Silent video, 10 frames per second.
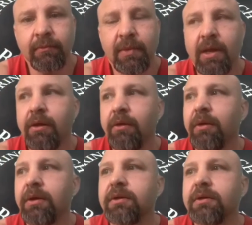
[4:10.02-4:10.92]
You know,
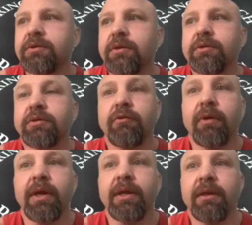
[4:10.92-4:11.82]
it's, it's
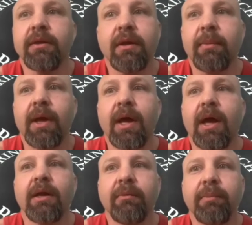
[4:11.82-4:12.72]
great. I mean, I, I
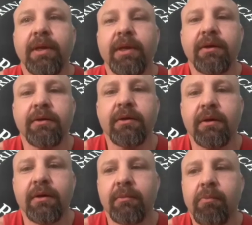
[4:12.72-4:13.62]
love being here.
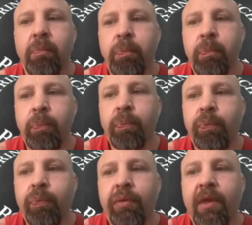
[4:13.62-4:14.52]
Um,
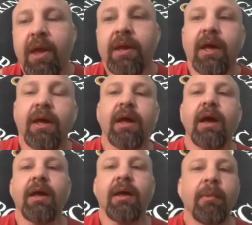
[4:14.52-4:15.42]
and I,
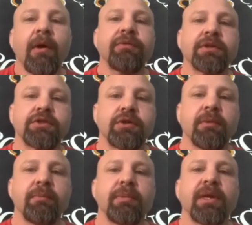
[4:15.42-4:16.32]
I am off the strip,
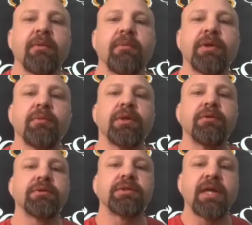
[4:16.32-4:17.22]
but yet when you, when you
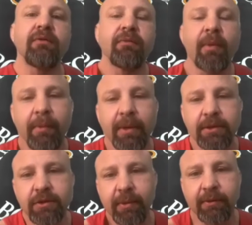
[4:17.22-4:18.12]
stand from my master
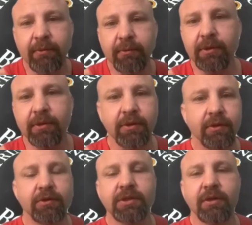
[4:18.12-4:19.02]
bedroom, you you
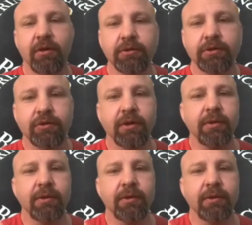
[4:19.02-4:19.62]
see the whole strip.